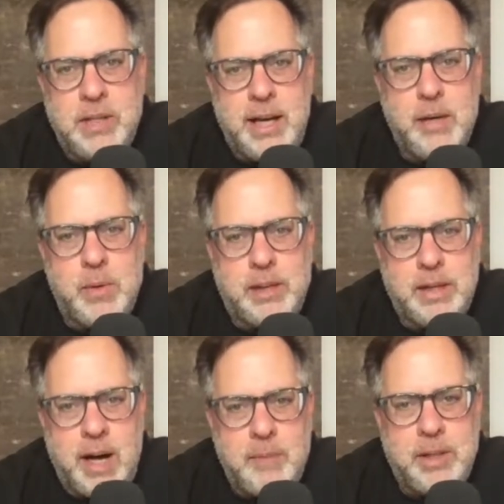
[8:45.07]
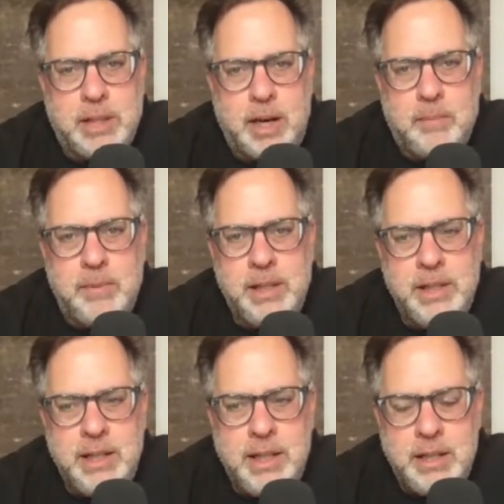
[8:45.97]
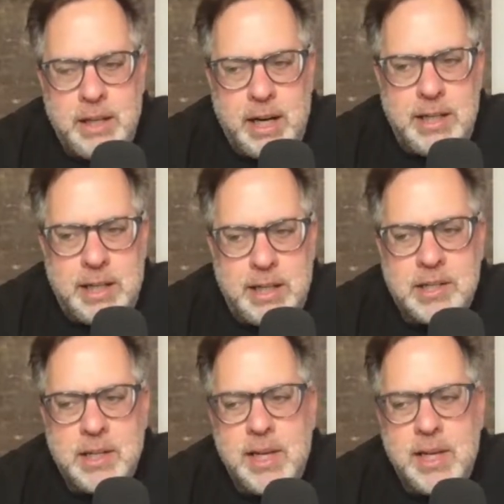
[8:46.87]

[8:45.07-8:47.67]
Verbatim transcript: AOL and Omnicom in the 90s.